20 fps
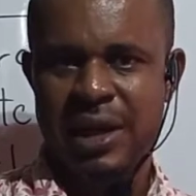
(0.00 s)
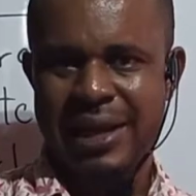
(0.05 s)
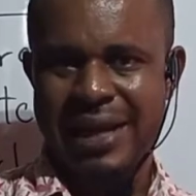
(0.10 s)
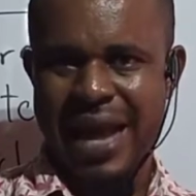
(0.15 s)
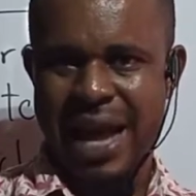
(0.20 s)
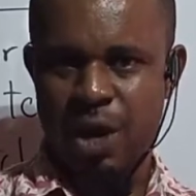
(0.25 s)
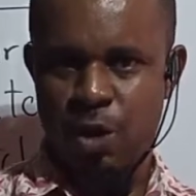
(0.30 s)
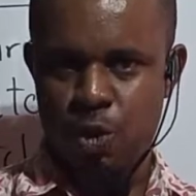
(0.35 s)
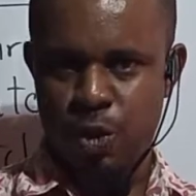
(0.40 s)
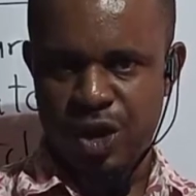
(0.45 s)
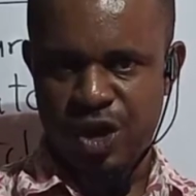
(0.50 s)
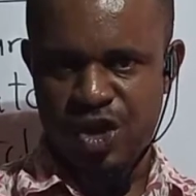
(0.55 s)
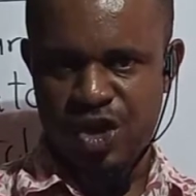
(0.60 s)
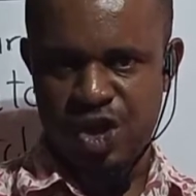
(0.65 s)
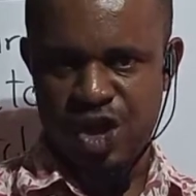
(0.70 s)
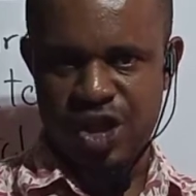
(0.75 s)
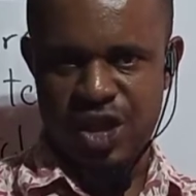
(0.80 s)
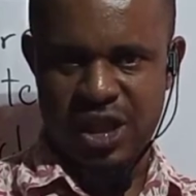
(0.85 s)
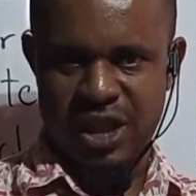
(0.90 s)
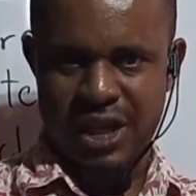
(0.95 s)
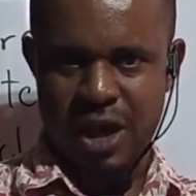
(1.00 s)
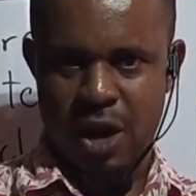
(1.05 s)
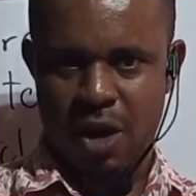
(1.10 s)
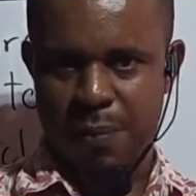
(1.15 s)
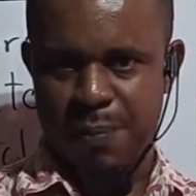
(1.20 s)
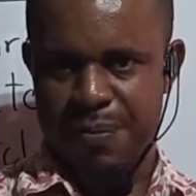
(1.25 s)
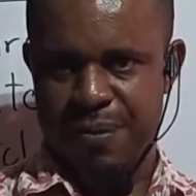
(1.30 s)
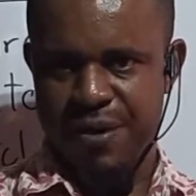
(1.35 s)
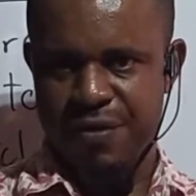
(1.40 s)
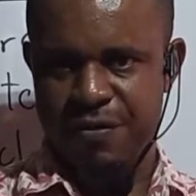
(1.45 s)
like we did in
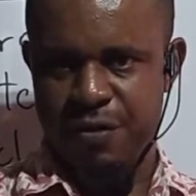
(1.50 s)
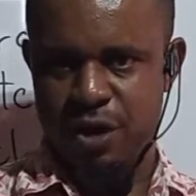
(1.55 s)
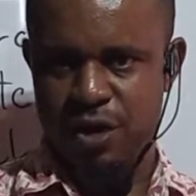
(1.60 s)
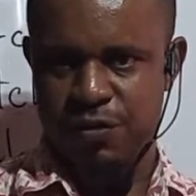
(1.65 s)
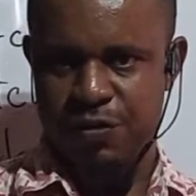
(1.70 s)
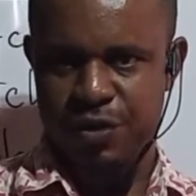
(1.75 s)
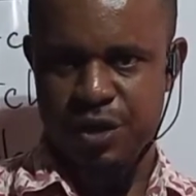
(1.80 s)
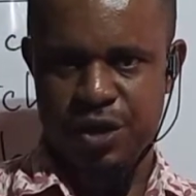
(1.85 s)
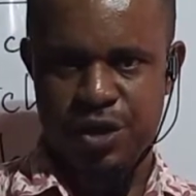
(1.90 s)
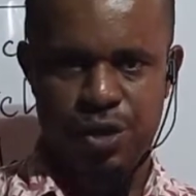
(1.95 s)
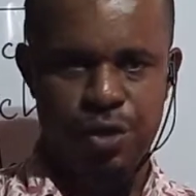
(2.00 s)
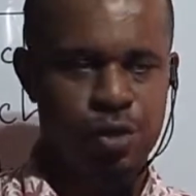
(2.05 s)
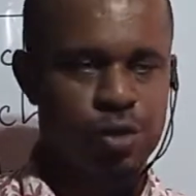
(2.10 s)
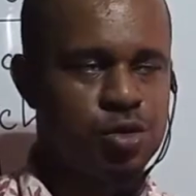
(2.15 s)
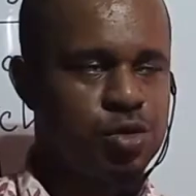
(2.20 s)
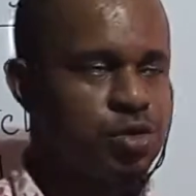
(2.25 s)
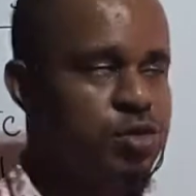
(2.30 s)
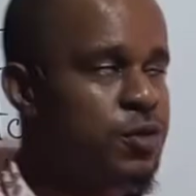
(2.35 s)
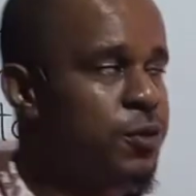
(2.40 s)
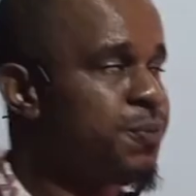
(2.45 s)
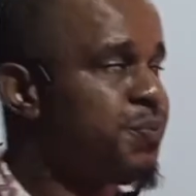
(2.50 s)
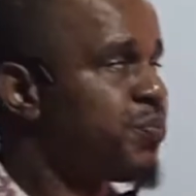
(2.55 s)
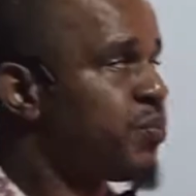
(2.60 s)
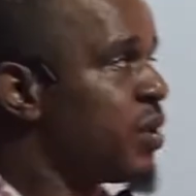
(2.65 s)
our previous videos.